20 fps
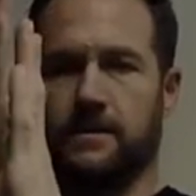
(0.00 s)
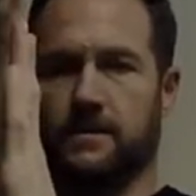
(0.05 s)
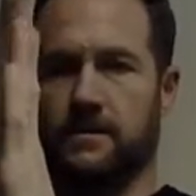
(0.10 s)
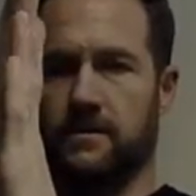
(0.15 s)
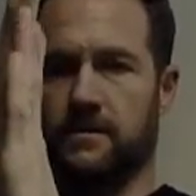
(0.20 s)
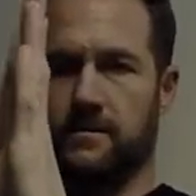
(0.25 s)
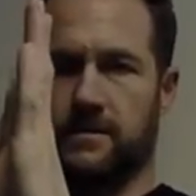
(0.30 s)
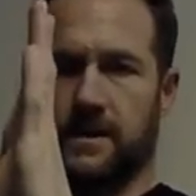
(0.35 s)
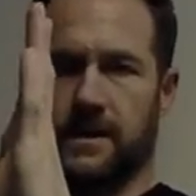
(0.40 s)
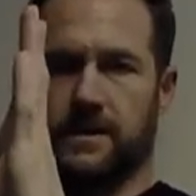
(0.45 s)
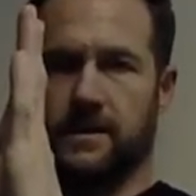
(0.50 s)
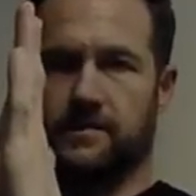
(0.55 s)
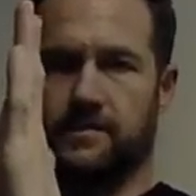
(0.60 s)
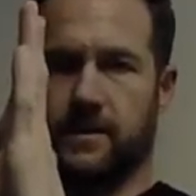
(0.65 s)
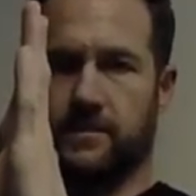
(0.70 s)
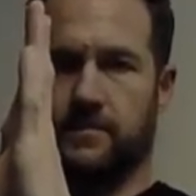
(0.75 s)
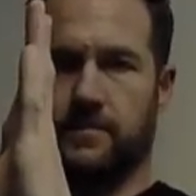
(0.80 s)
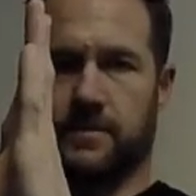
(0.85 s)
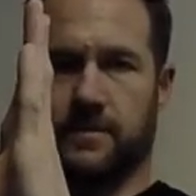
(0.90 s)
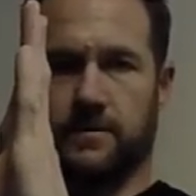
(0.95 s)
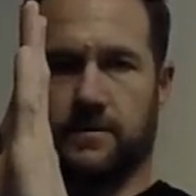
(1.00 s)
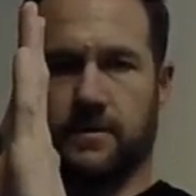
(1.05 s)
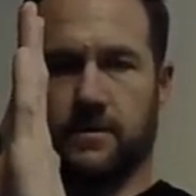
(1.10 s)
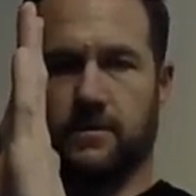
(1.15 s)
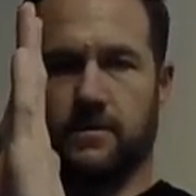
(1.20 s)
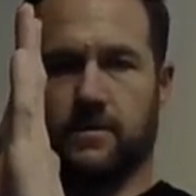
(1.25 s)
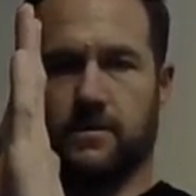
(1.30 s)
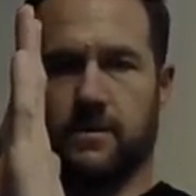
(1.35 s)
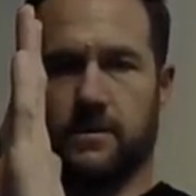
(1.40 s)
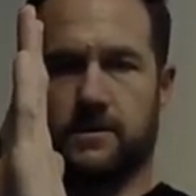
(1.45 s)
Do not come up and go
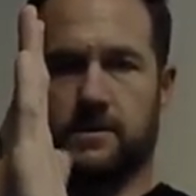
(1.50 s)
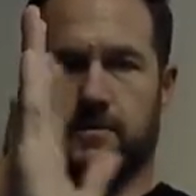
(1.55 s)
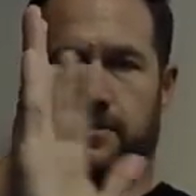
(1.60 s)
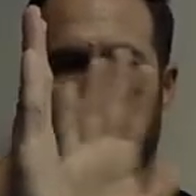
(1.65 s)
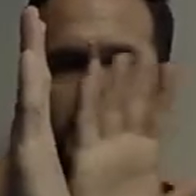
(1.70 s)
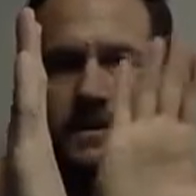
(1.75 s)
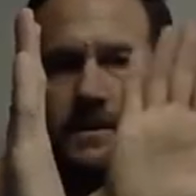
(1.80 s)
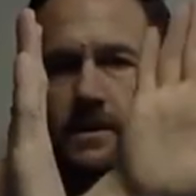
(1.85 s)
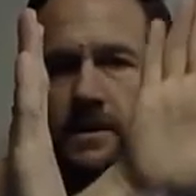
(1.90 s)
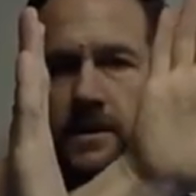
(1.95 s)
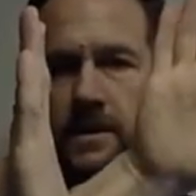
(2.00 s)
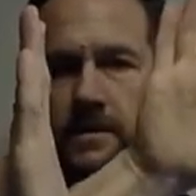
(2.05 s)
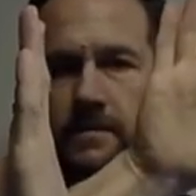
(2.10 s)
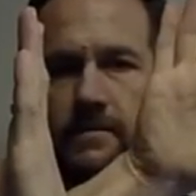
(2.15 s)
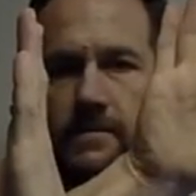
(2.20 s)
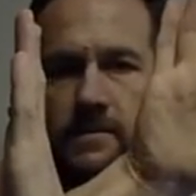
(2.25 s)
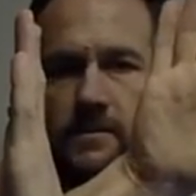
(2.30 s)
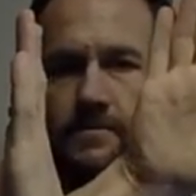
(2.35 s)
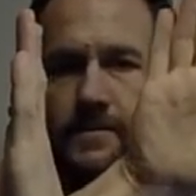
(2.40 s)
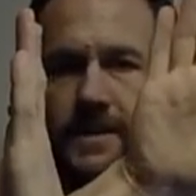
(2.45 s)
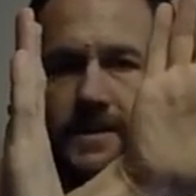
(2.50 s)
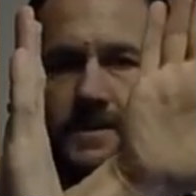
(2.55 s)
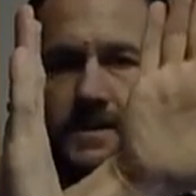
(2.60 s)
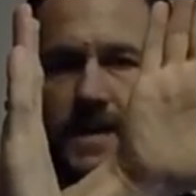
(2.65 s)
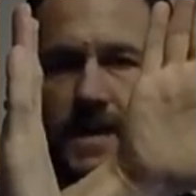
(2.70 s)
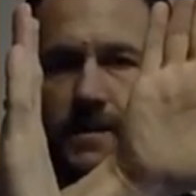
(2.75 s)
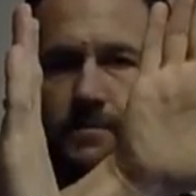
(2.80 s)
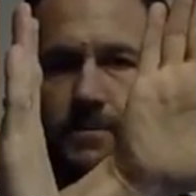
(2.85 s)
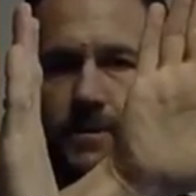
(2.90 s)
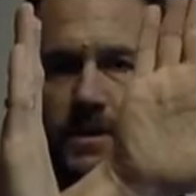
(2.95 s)
across the spine. If this is my
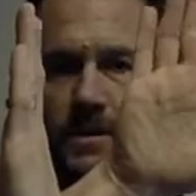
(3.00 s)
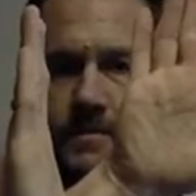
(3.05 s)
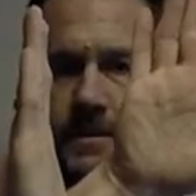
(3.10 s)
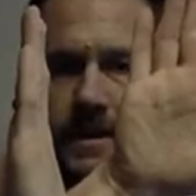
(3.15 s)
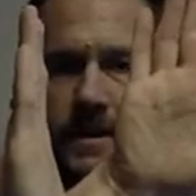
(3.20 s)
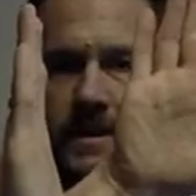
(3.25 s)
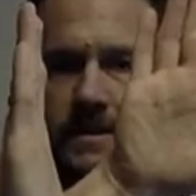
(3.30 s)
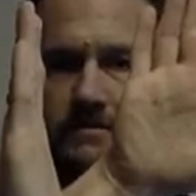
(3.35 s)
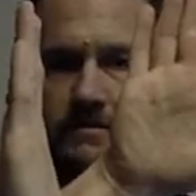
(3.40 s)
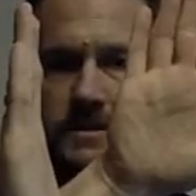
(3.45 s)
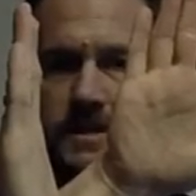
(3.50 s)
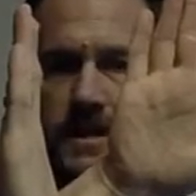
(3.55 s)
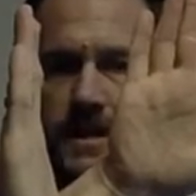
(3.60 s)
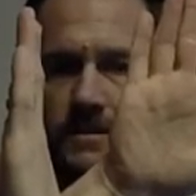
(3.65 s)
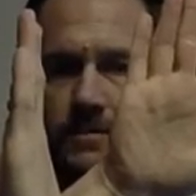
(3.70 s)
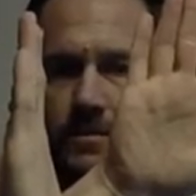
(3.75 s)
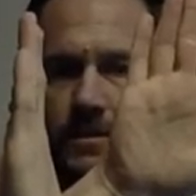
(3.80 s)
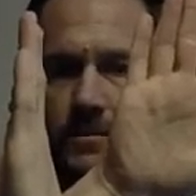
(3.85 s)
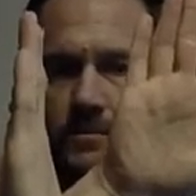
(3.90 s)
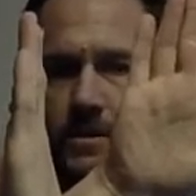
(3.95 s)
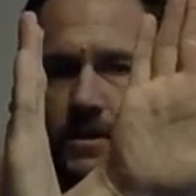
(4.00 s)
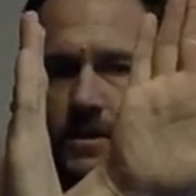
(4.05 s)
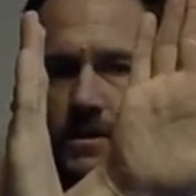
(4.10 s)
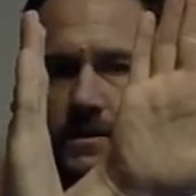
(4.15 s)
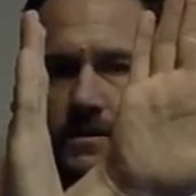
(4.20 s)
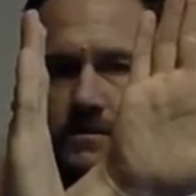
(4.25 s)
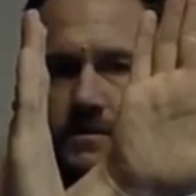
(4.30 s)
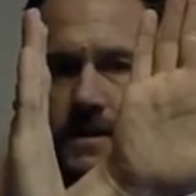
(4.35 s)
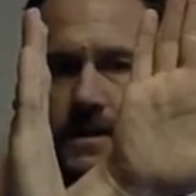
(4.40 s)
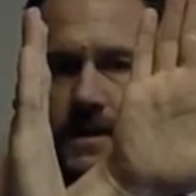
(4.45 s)
scapula on my left side where the ball
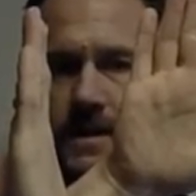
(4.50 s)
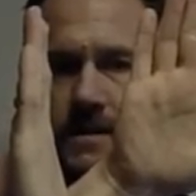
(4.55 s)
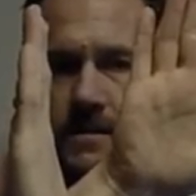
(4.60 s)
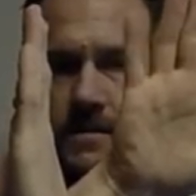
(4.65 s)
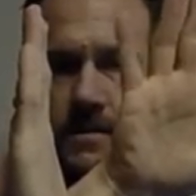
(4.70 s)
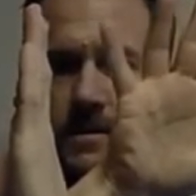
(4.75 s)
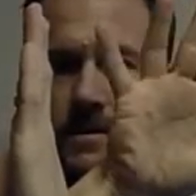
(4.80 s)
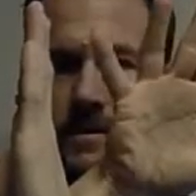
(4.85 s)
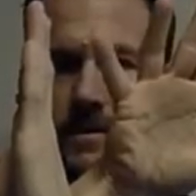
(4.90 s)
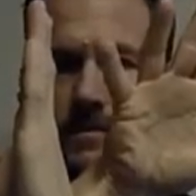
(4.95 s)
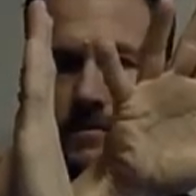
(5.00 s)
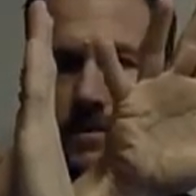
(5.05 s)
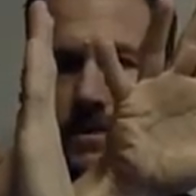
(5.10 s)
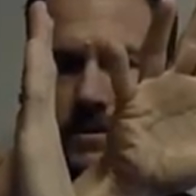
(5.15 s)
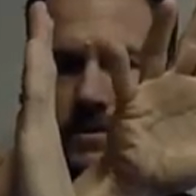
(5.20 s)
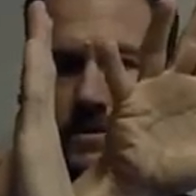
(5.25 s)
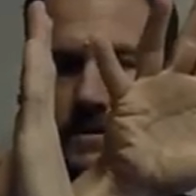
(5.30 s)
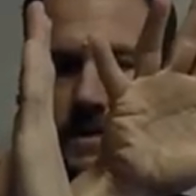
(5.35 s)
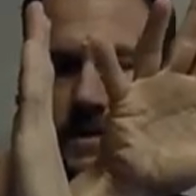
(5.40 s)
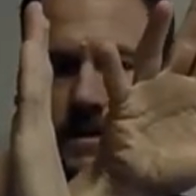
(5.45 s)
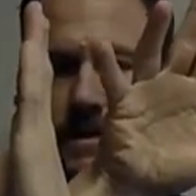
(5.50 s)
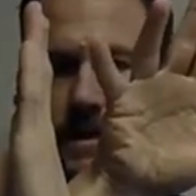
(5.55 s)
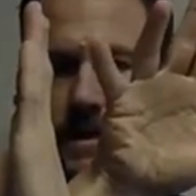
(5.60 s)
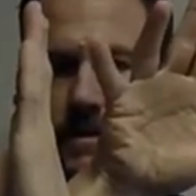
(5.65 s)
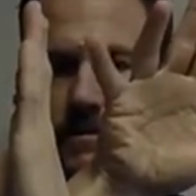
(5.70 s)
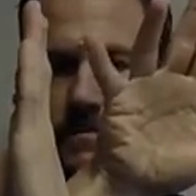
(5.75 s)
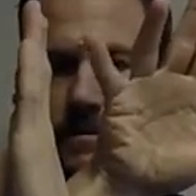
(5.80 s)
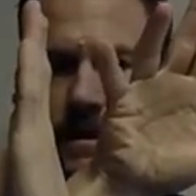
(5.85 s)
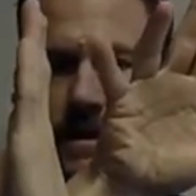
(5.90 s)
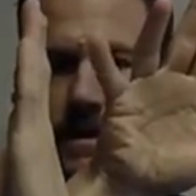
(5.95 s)
is right now, the ball's sitting like
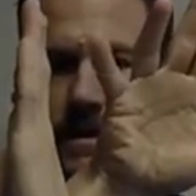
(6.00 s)
right